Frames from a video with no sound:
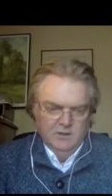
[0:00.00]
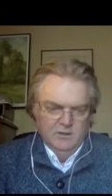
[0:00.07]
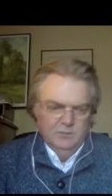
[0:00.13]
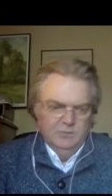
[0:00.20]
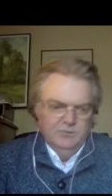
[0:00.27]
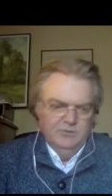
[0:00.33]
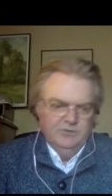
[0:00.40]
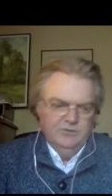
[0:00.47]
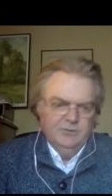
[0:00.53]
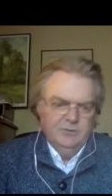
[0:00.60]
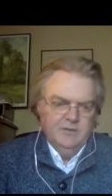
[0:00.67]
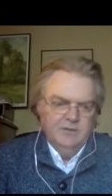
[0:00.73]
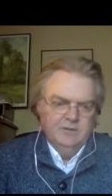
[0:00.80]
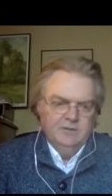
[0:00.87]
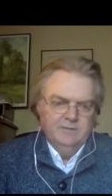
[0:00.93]
Was this a
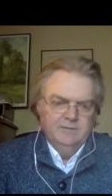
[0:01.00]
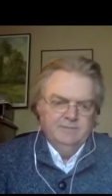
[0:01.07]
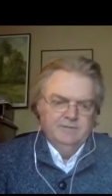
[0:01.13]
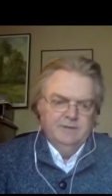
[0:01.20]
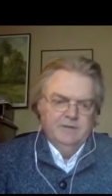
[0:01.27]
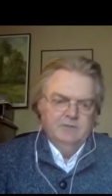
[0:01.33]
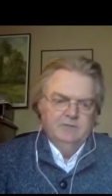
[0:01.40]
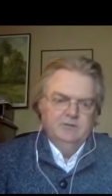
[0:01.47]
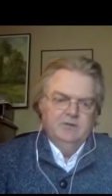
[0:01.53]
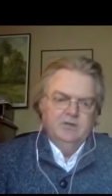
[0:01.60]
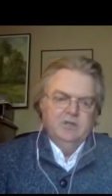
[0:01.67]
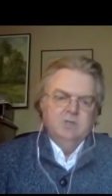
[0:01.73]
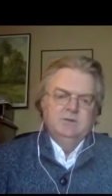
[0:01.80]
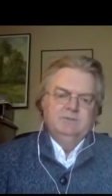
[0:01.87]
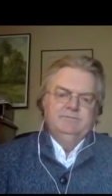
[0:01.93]
matter of the final
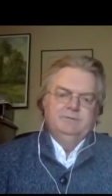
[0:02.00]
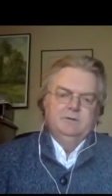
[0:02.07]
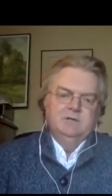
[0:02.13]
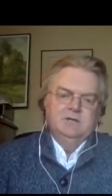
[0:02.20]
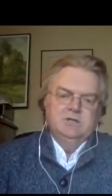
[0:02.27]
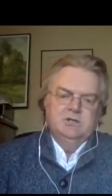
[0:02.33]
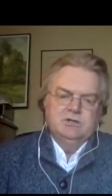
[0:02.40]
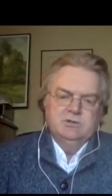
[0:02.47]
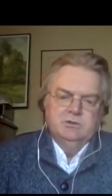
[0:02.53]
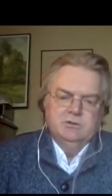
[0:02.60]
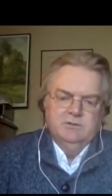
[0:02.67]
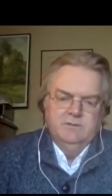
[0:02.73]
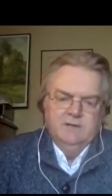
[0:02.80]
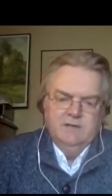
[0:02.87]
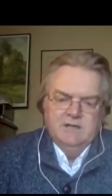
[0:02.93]
document falling short
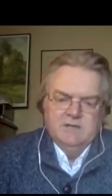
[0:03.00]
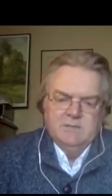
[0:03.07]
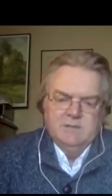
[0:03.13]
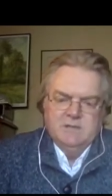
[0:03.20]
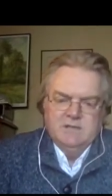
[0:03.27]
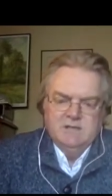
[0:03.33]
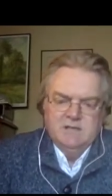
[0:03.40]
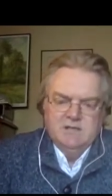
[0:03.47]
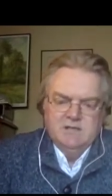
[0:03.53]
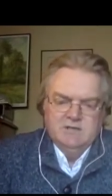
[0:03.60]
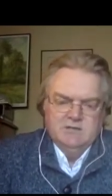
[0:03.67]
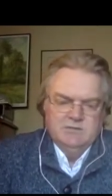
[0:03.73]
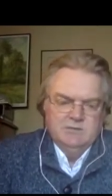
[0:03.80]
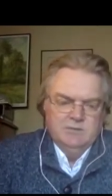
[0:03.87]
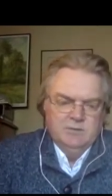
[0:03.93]
of the
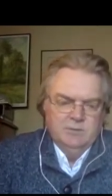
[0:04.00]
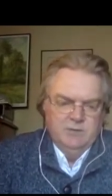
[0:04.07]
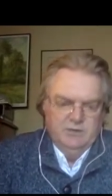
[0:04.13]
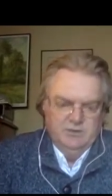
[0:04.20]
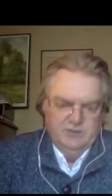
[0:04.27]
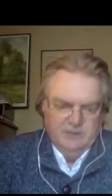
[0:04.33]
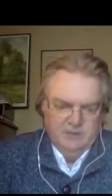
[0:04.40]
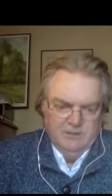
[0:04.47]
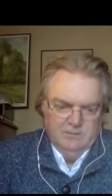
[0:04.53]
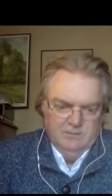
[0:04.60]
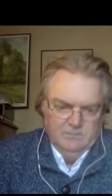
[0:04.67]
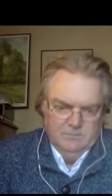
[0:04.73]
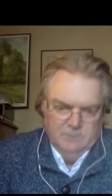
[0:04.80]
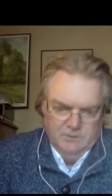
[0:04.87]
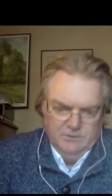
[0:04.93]
expectations with which it
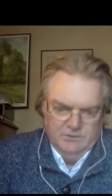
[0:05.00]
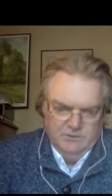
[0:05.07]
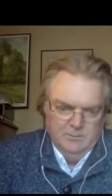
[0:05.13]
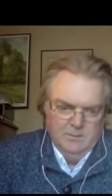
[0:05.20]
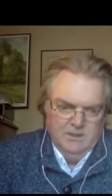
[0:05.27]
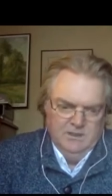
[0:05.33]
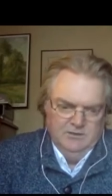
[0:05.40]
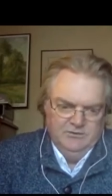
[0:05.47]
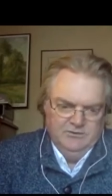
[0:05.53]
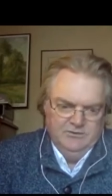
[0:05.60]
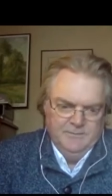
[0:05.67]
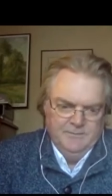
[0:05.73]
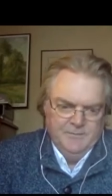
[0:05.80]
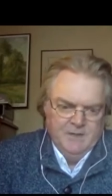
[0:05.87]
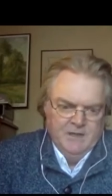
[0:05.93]
was commenced?
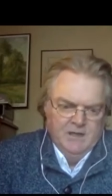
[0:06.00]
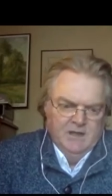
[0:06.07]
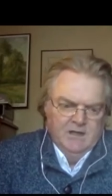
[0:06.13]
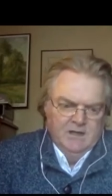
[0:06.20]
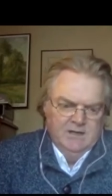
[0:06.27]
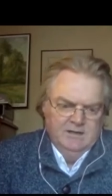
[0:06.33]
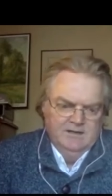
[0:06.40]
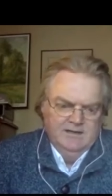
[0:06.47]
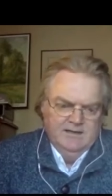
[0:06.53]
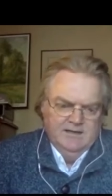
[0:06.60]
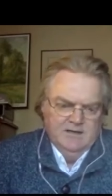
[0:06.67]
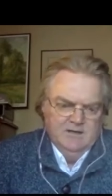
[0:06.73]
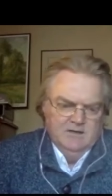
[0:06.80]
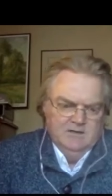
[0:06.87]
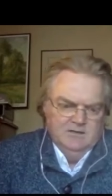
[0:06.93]
I think
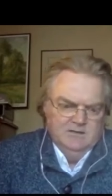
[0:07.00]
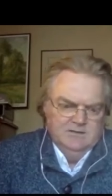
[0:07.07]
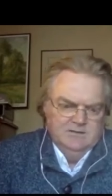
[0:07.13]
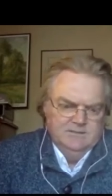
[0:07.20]
not.